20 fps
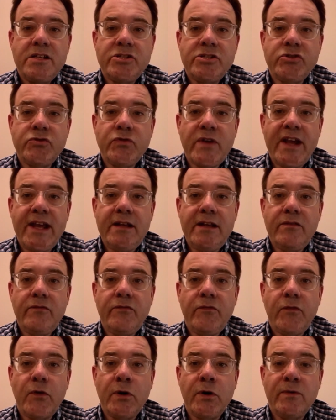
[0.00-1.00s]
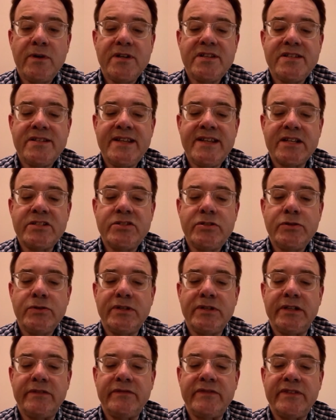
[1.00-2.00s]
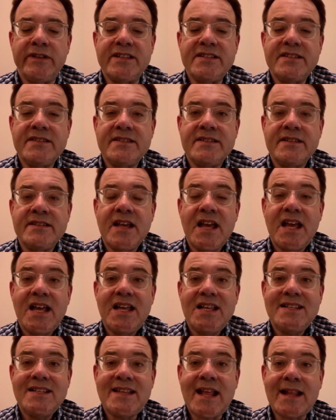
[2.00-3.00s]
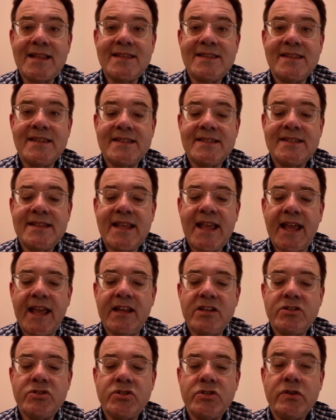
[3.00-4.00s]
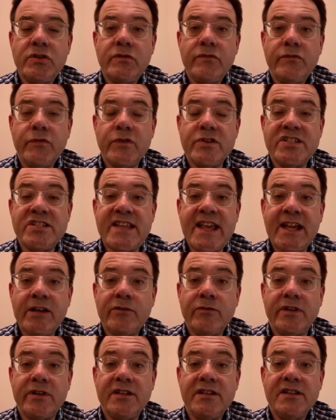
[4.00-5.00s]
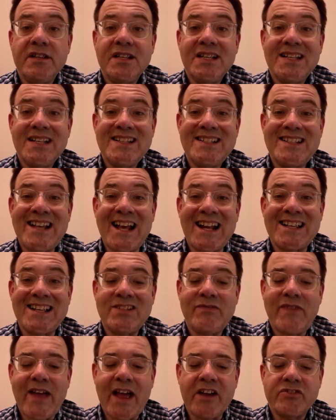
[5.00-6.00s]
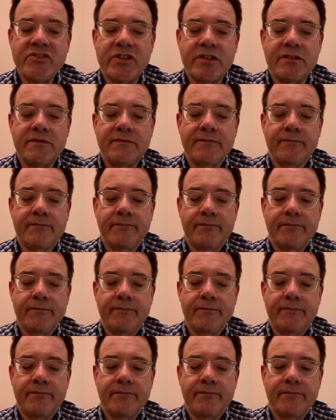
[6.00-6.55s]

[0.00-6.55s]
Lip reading: Straightforward stick-to-itiveness sets the stage for sacred satisfaction.